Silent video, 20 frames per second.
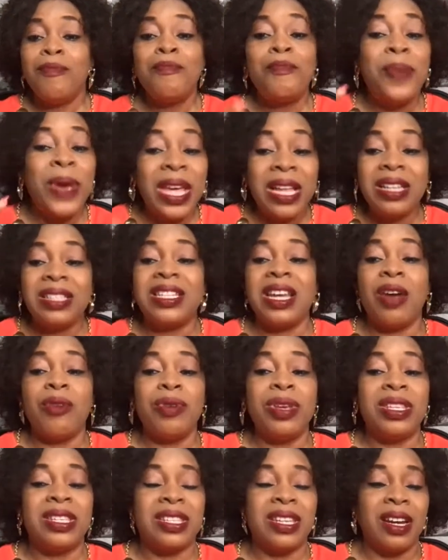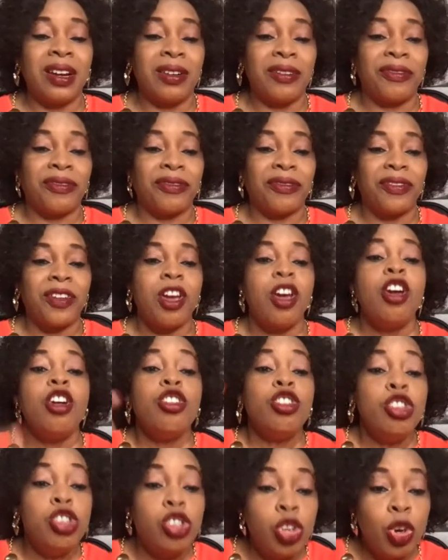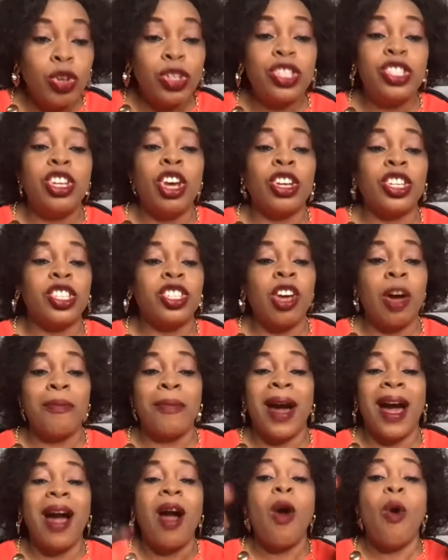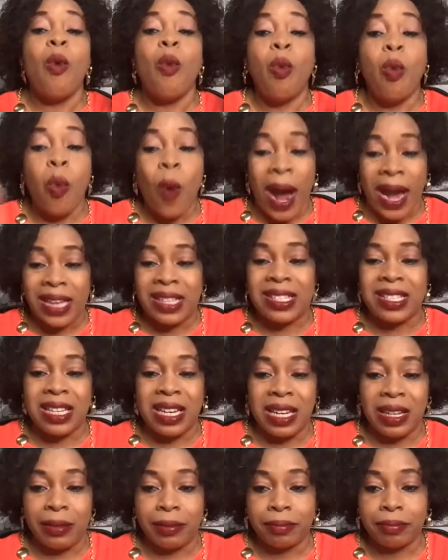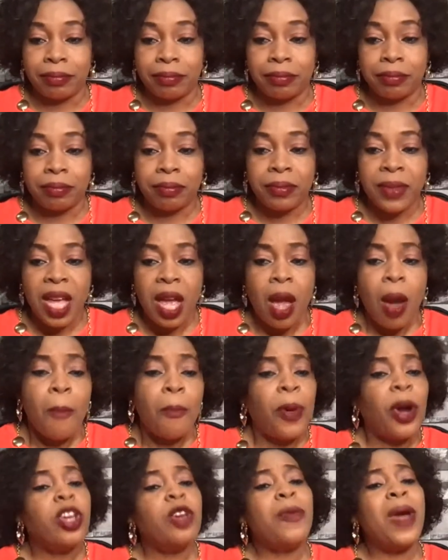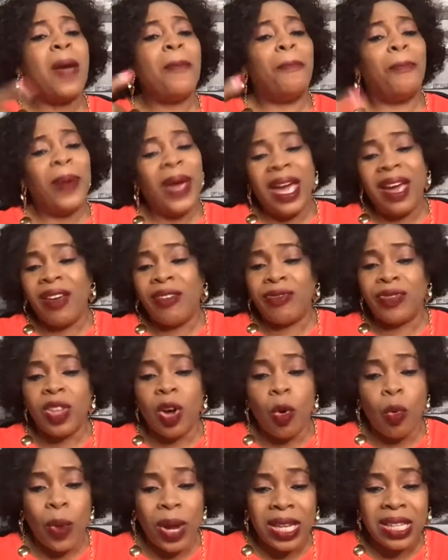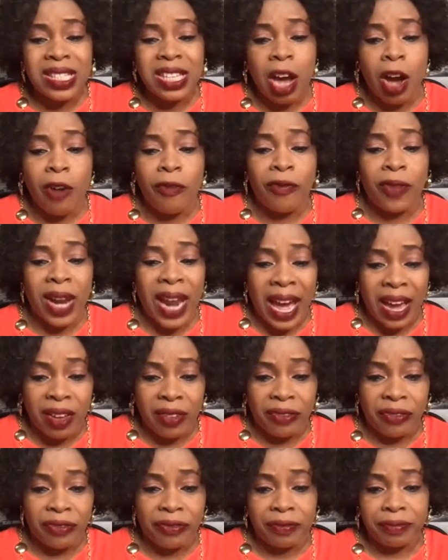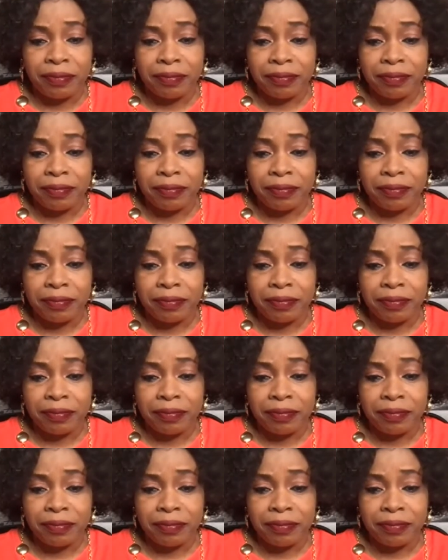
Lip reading: Build a reserve. Use your summer wisely. But you may be in the winter of life,